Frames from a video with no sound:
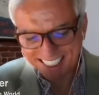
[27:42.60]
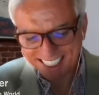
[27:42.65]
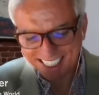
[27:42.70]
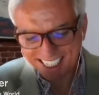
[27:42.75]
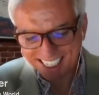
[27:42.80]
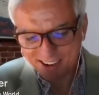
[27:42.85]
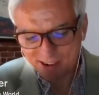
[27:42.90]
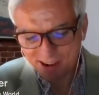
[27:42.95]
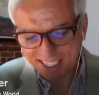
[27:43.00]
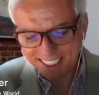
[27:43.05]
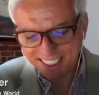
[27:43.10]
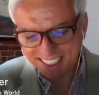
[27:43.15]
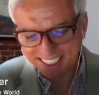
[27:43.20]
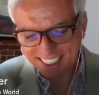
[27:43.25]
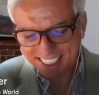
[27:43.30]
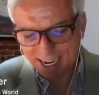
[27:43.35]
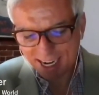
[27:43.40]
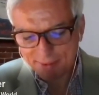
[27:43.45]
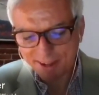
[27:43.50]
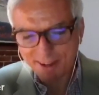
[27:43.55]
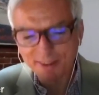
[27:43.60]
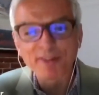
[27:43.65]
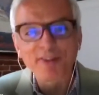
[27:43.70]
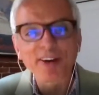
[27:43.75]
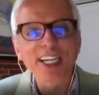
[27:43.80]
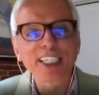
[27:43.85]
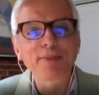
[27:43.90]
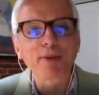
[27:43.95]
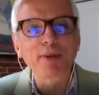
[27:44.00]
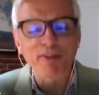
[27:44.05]
this uh, question is coming on
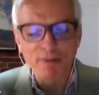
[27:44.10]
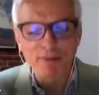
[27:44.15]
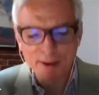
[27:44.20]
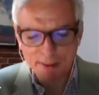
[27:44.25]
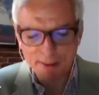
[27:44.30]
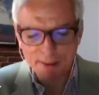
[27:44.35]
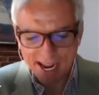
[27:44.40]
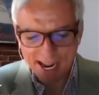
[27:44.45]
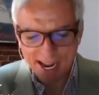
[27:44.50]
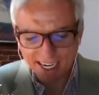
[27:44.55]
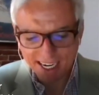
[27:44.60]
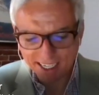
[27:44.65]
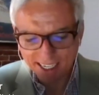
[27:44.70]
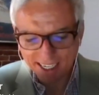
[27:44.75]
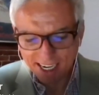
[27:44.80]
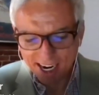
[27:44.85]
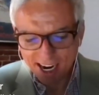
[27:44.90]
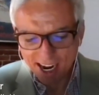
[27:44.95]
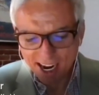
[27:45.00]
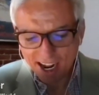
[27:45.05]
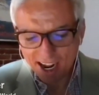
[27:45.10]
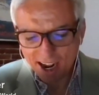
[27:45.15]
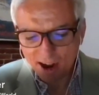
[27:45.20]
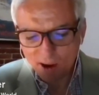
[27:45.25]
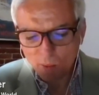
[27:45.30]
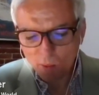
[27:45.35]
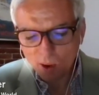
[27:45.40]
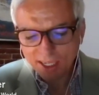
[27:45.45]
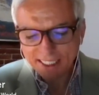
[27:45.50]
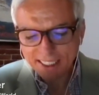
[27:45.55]
Facebook from Amanda.
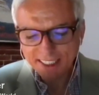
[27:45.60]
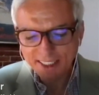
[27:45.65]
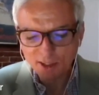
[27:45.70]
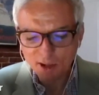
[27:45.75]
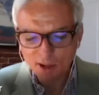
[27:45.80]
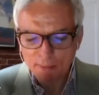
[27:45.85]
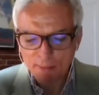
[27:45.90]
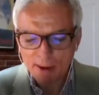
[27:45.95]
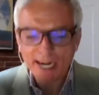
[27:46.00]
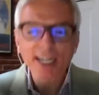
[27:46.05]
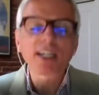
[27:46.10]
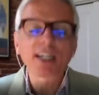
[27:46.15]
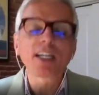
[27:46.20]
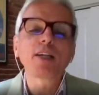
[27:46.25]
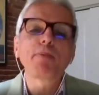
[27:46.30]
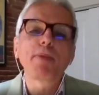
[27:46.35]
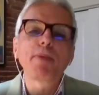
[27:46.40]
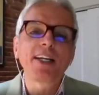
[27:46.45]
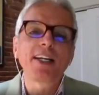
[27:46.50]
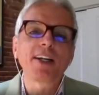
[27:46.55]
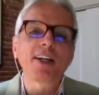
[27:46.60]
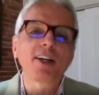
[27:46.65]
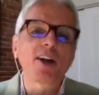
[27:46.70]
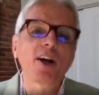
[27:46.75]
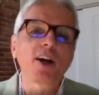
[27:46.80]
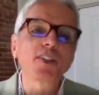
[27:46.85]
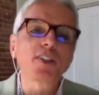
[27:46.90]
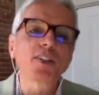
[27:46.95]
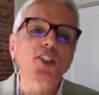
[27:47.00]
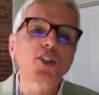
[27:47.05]
Uh, what is your medical opinion
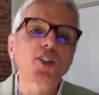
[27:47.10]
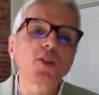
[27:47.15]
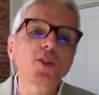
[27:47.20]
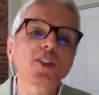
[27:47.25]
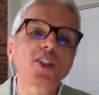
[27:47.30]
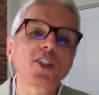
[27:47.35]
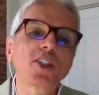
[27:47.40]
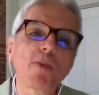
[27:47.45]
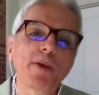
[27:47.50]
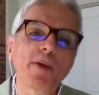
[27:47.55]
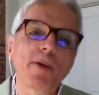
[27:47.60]
on schools